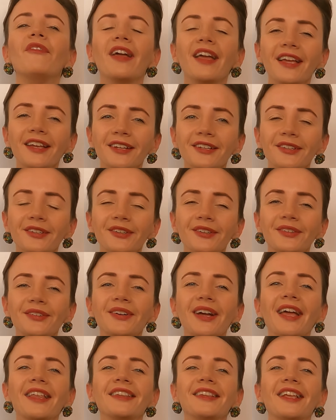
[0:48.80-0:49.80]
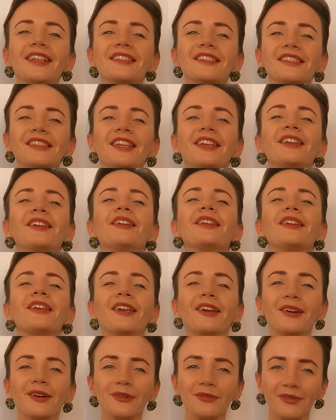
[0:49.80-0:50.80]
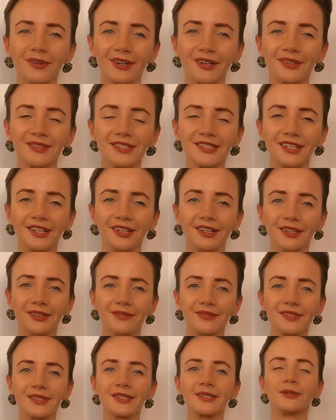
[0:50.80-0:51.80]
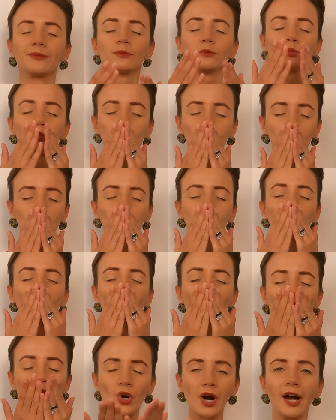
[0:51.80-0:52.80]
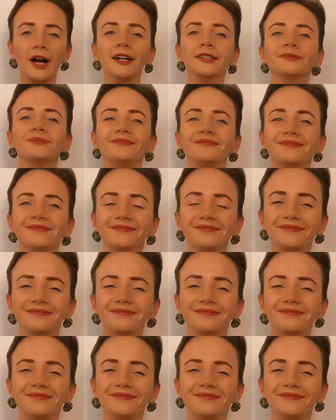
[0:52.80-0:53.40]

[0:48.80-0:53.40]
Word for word: Thank you and let's take care of ourselves. Mwah.